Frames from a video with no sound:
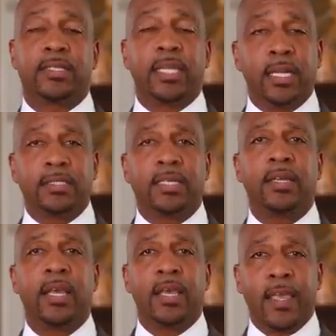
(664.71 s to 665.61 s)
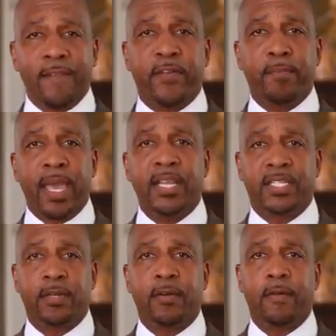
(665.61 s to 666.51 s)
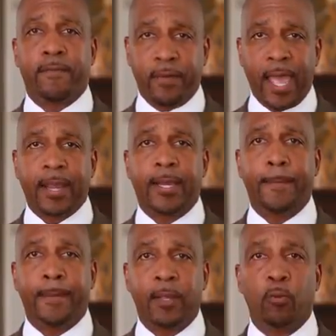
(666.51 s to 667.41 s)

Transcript: send us the information for that company.